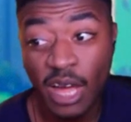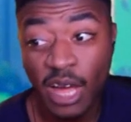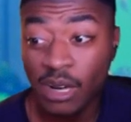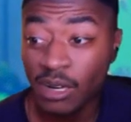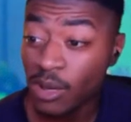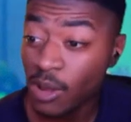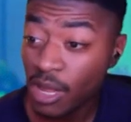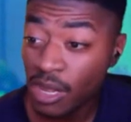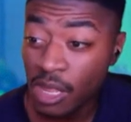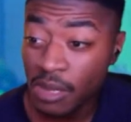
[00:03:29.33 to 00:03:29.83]
don't
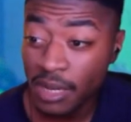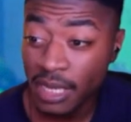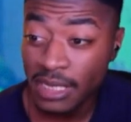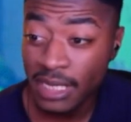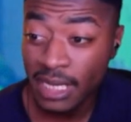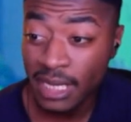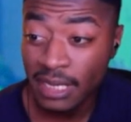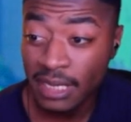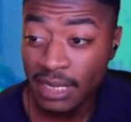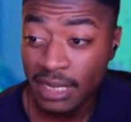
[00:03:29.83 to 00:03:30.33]
know how long that
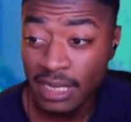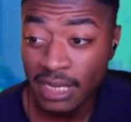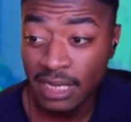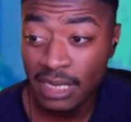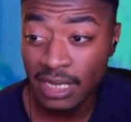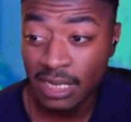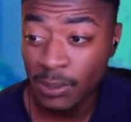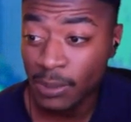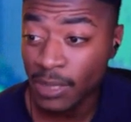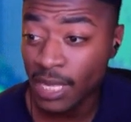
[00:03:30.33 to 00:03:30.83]
sentence
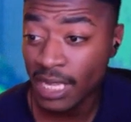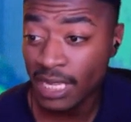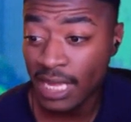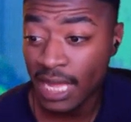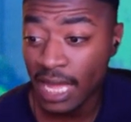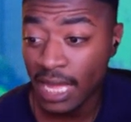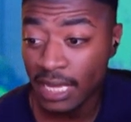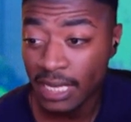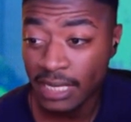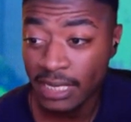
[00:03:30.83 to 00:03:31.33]
is, but that
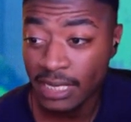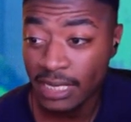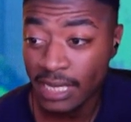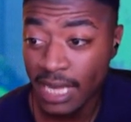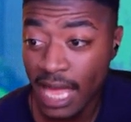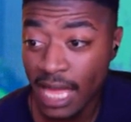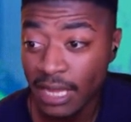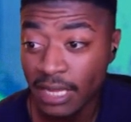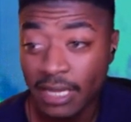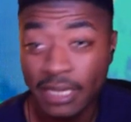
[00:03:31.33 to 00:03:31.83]
guy is
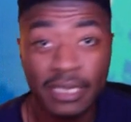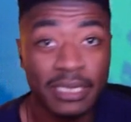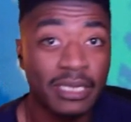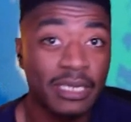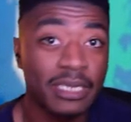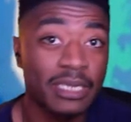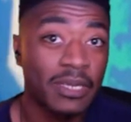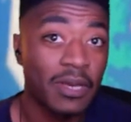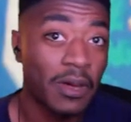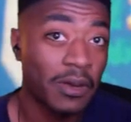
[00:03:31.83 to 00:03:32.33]
not going to see
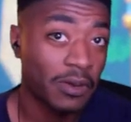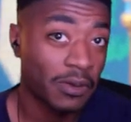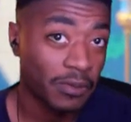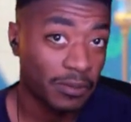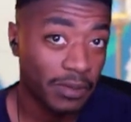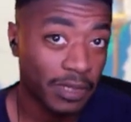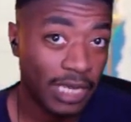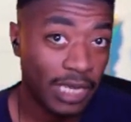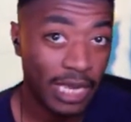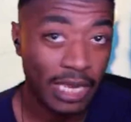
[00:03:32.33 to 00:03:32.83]
his daughter
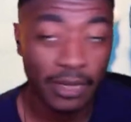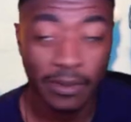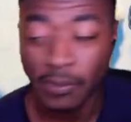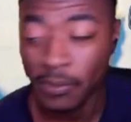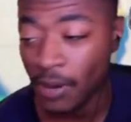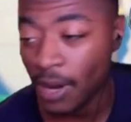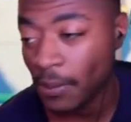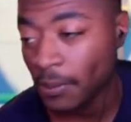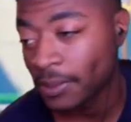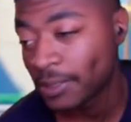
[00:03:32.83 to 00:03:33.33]
again,
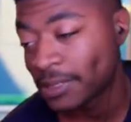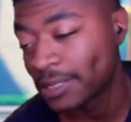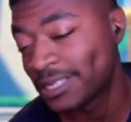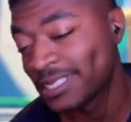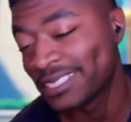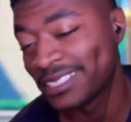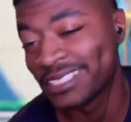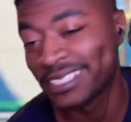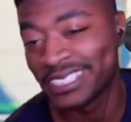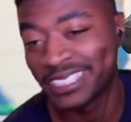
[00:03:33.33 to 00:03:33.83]
probably.
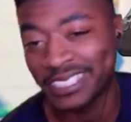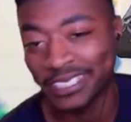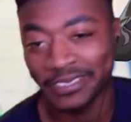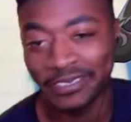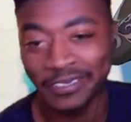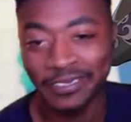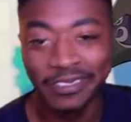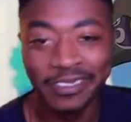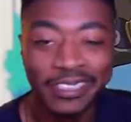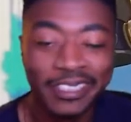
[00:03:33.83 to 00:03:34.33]

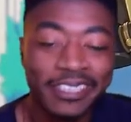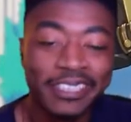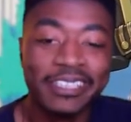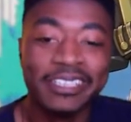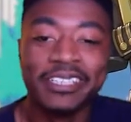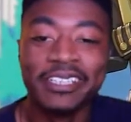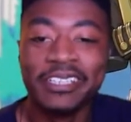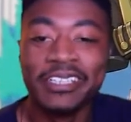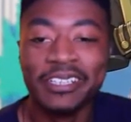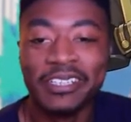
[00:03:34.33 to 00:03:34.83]
So,
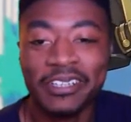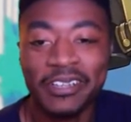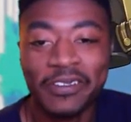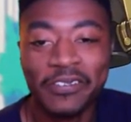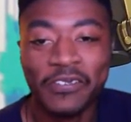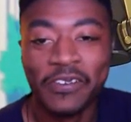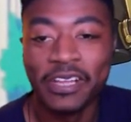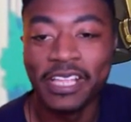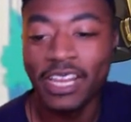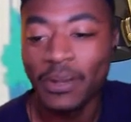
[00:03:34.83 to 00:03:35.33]

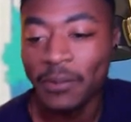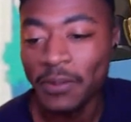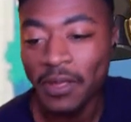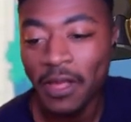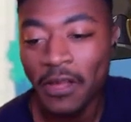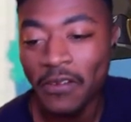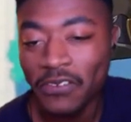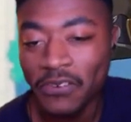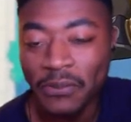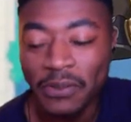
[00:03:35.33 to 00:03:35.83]
well, that'll be
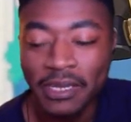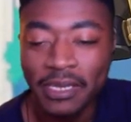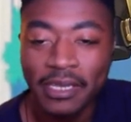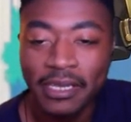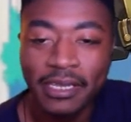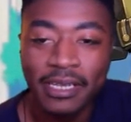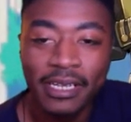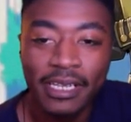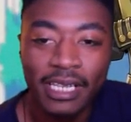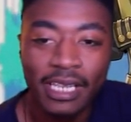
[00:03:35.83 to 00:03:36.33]
all for me.
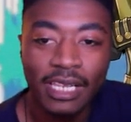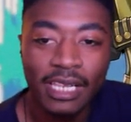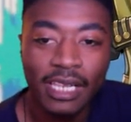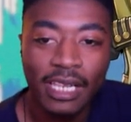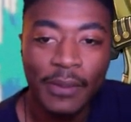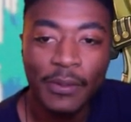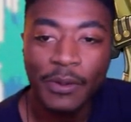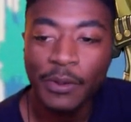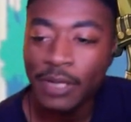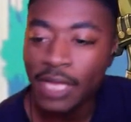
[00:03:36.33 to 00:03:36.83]

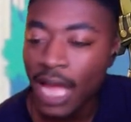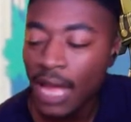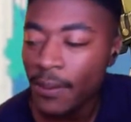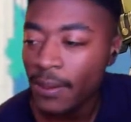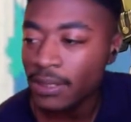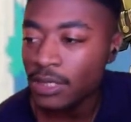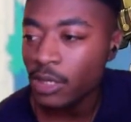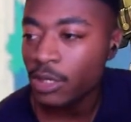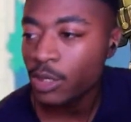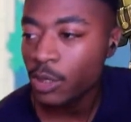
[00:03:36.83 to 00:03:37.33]
Let me know in the
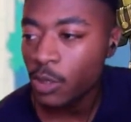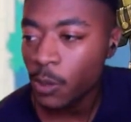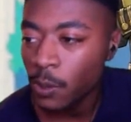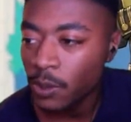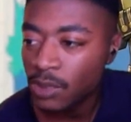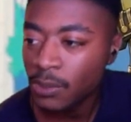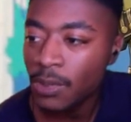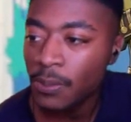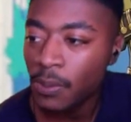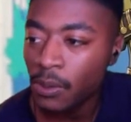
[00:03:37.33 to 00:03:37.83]
comments, are you going
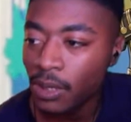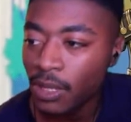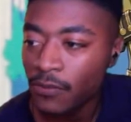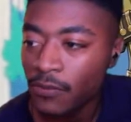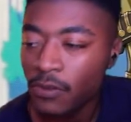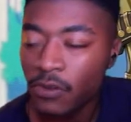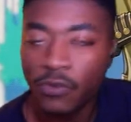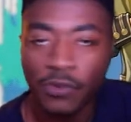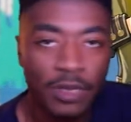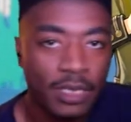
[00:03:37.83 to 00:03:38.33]
to be pulling
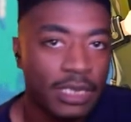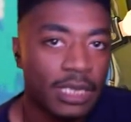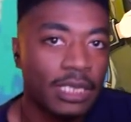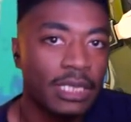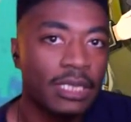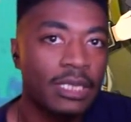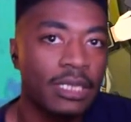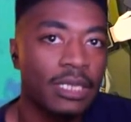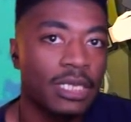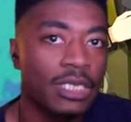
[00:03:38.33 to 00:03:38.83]
for
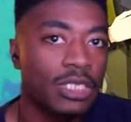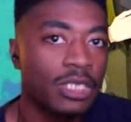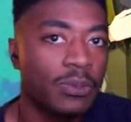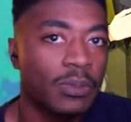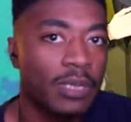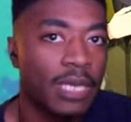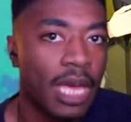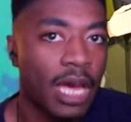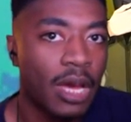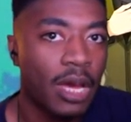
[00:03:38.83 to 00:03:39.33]
Wriothesley? He should
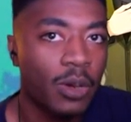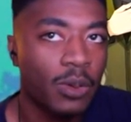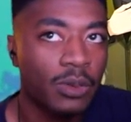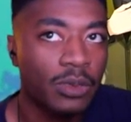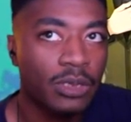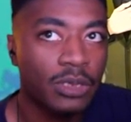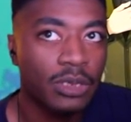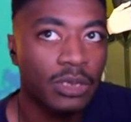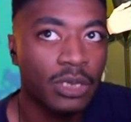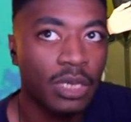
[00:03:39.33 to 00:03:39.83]
be
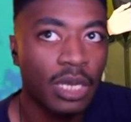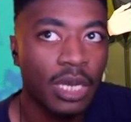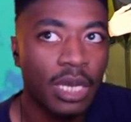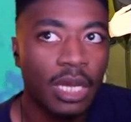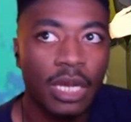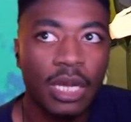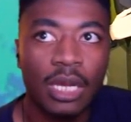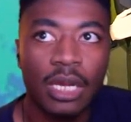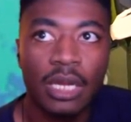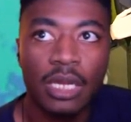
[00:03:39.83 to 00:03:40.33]
out
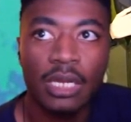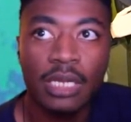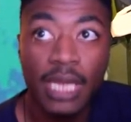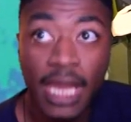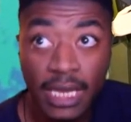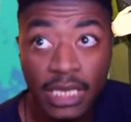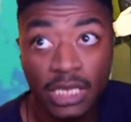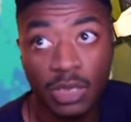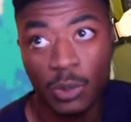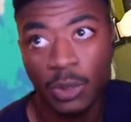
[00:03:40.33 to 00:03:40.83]

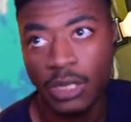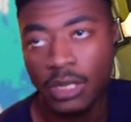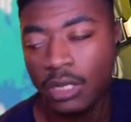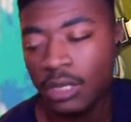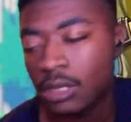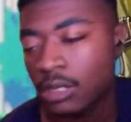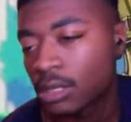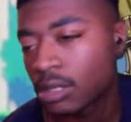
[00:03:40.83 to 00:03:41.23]
next week,